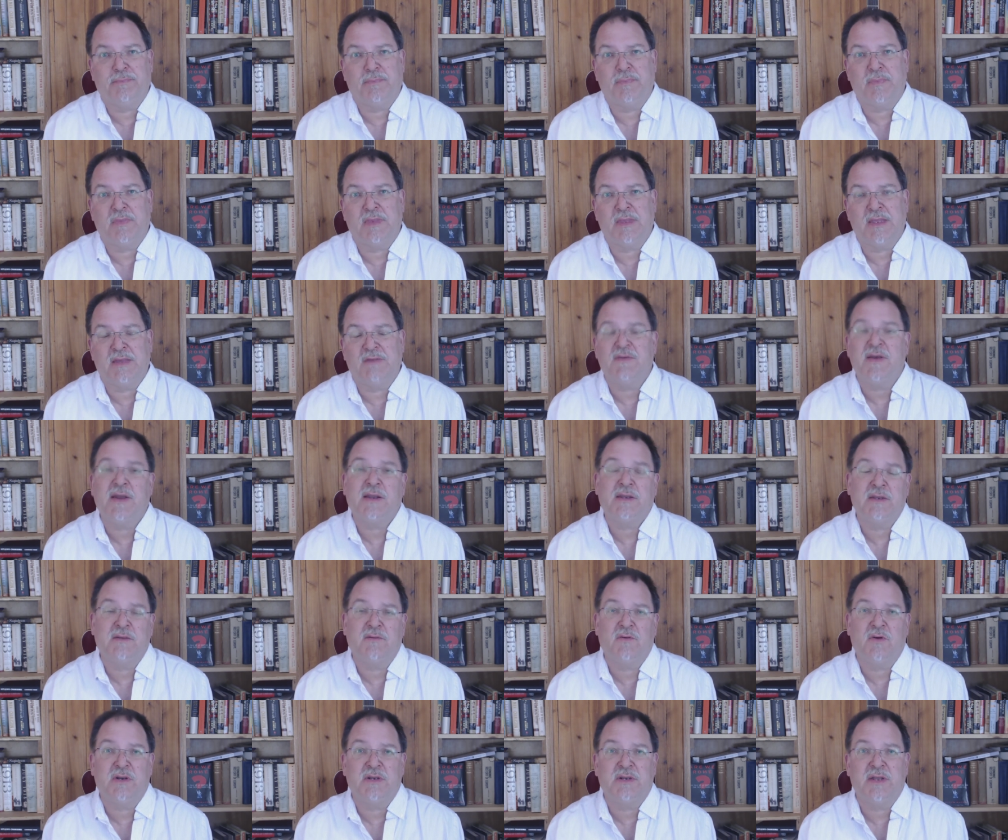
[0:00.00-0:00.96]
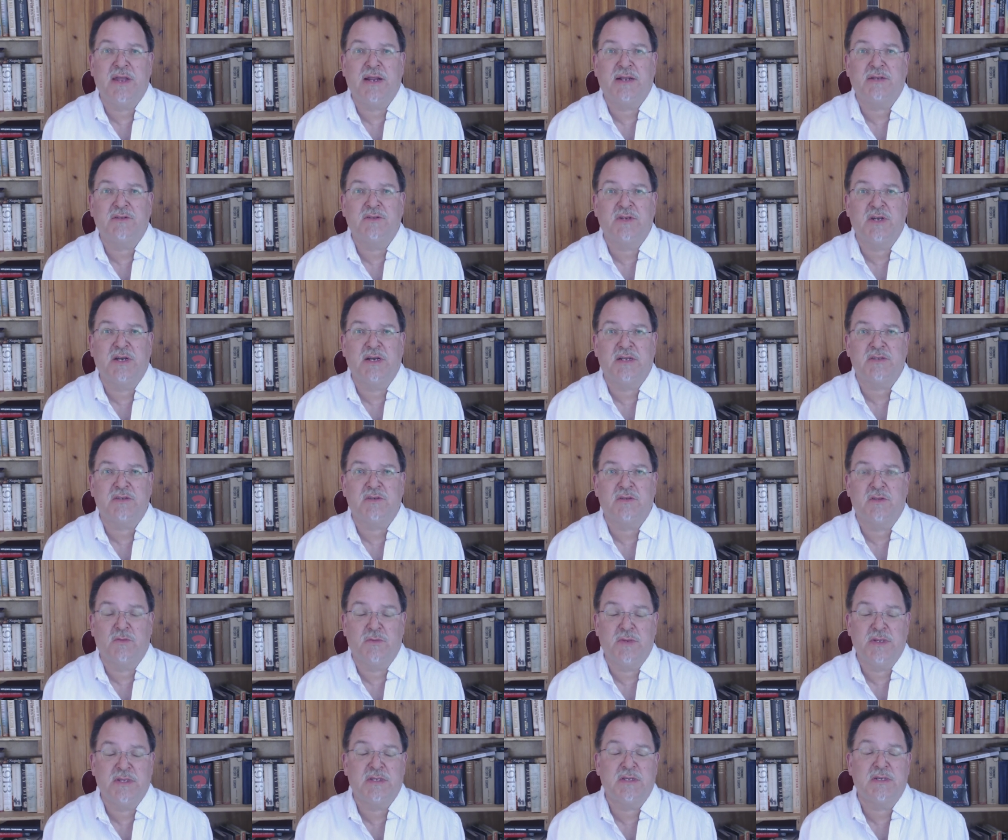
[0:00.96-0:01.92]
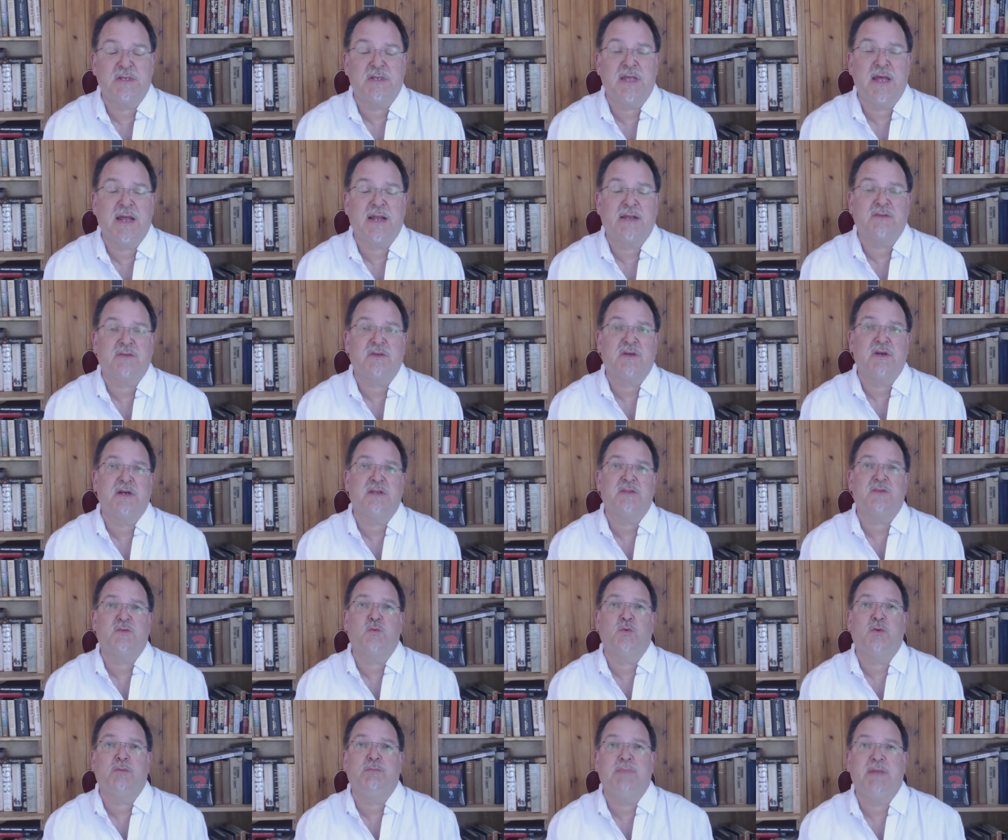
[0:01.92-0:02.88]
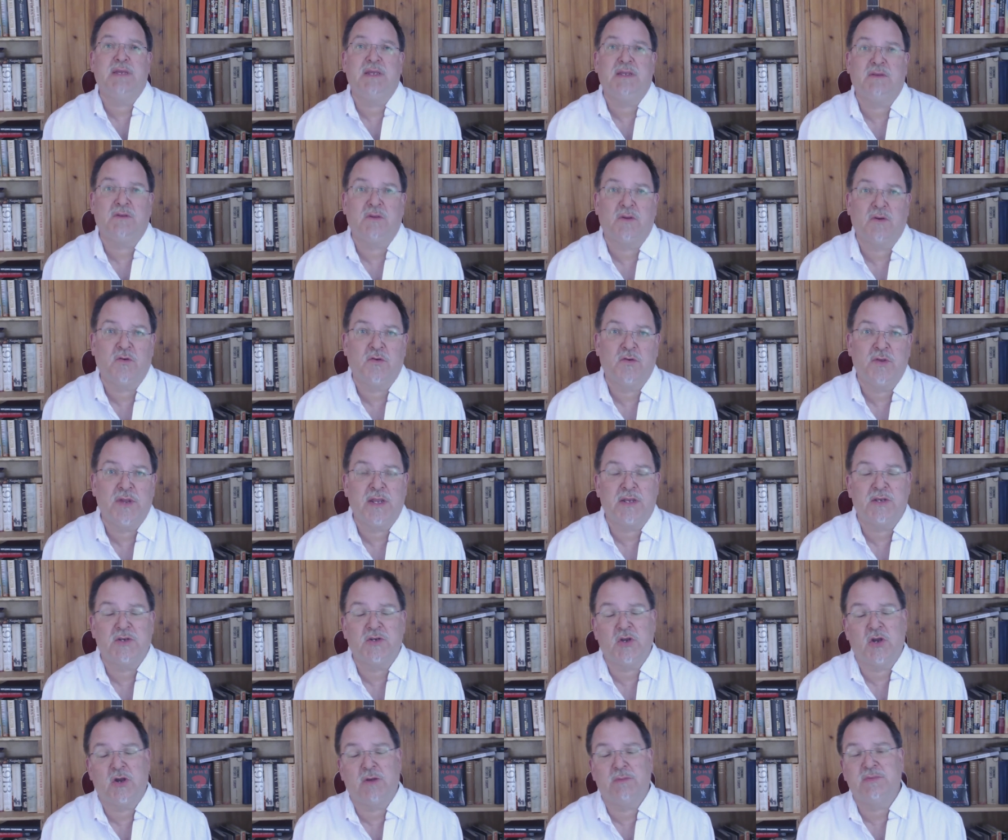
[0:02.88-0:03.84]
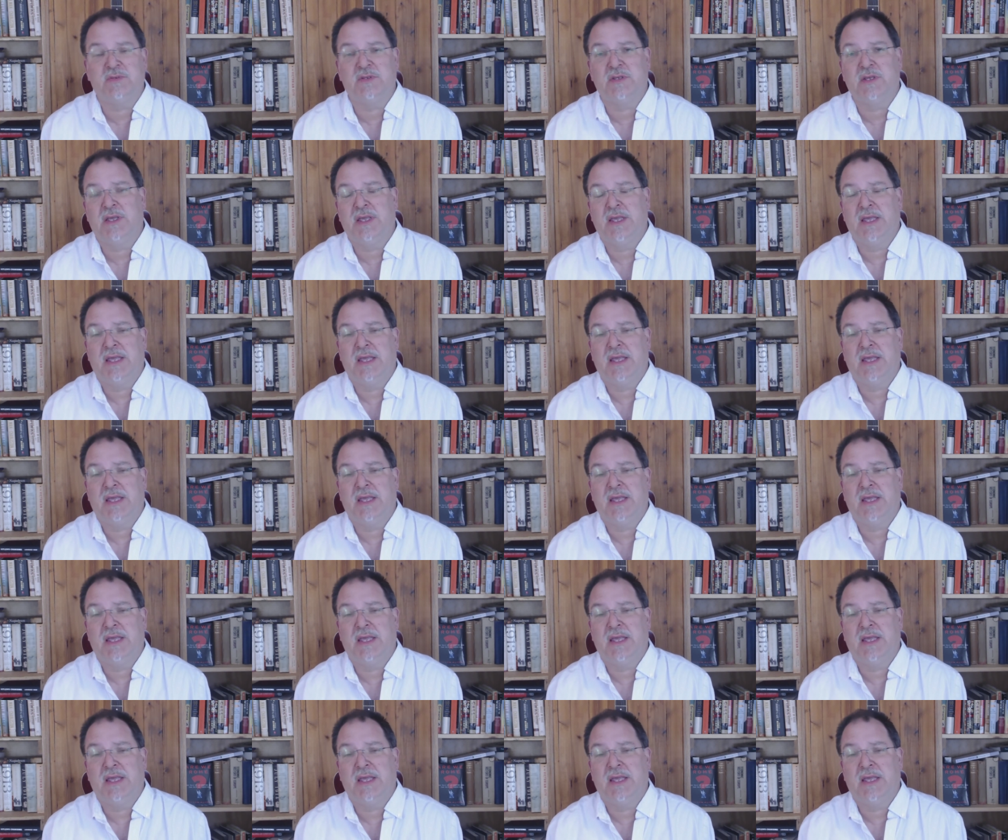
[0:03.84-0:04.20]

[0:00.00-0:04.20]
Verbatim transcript: the effect of our tax cuts, the recent tax cuts, would be to create jobs